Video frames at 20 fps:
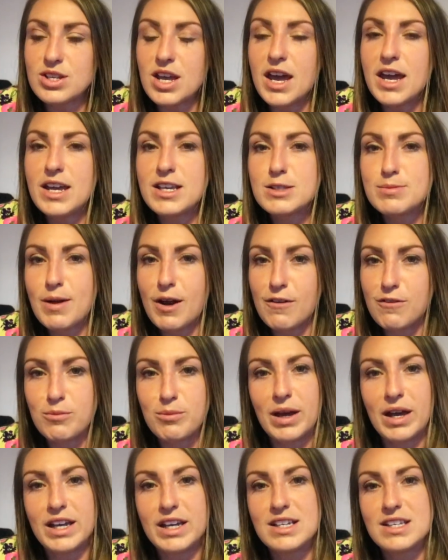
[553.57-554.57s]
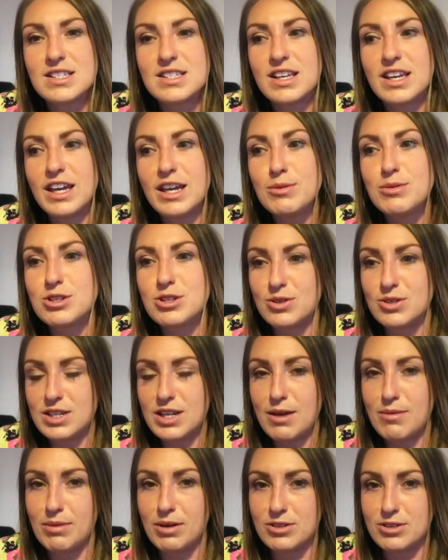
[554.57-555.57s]
His marathon pace, he was doing
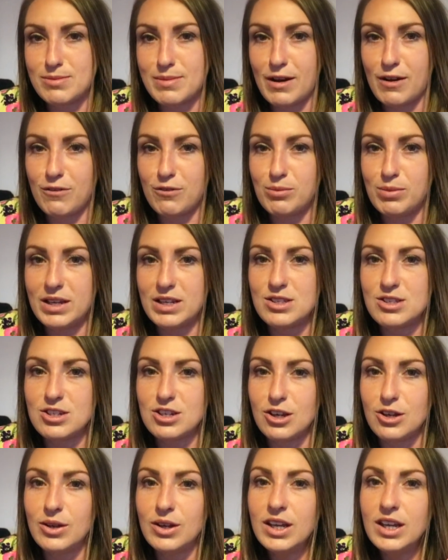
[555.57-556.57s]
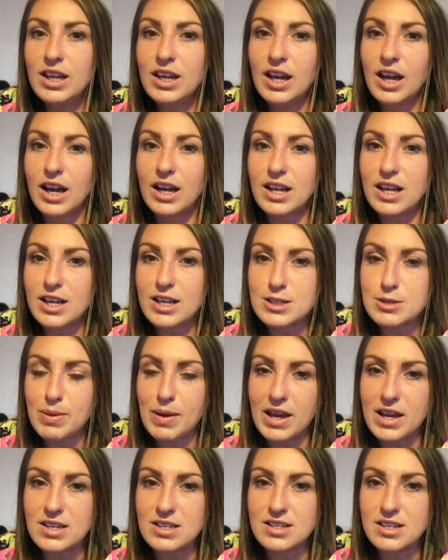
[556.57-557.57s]
10 miles at marathon pace too, and his
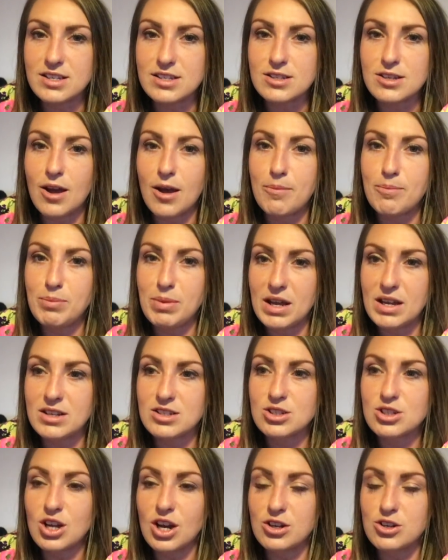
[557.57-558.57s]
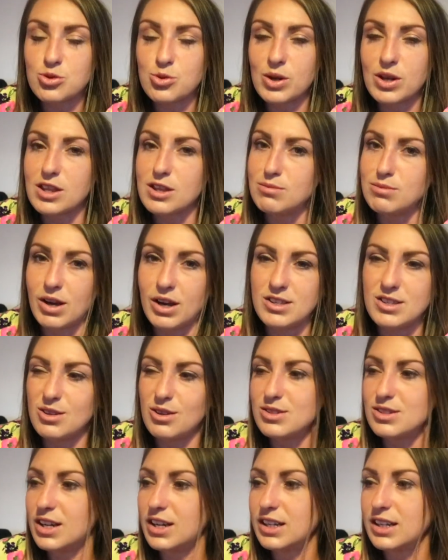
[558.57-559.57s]
pace is a touch quicker than mine. So I
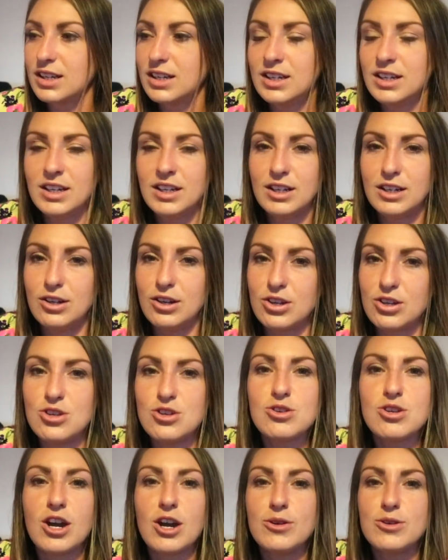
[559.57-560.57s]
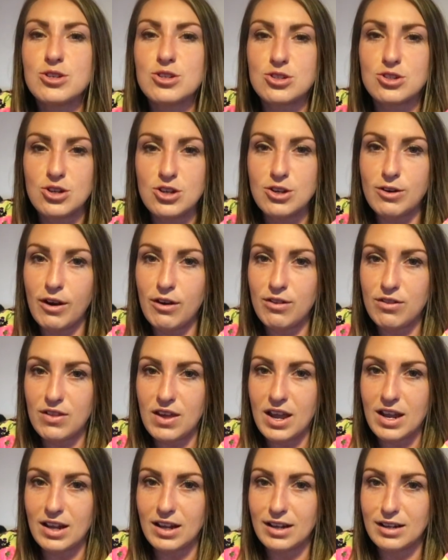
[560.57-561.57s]
was like, look, you go and just do your own
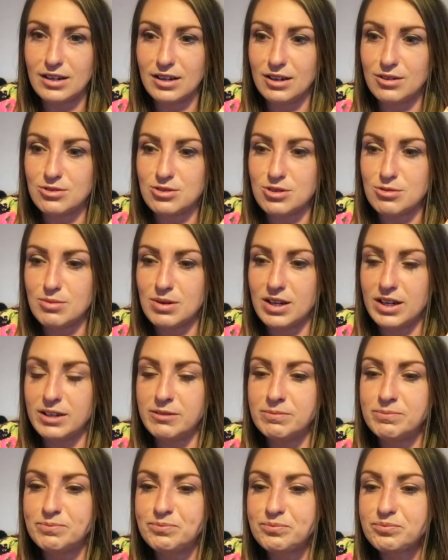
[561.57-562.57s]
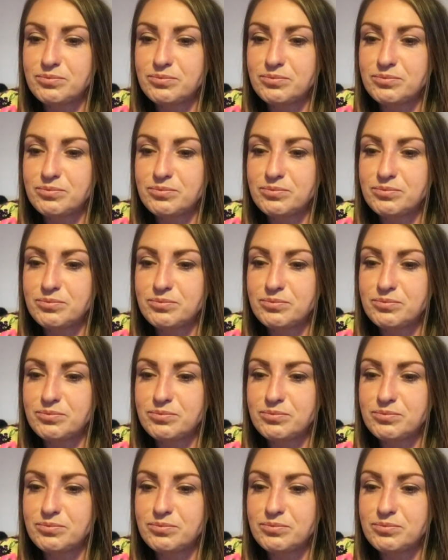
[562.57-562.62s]
thing and I'll do mine.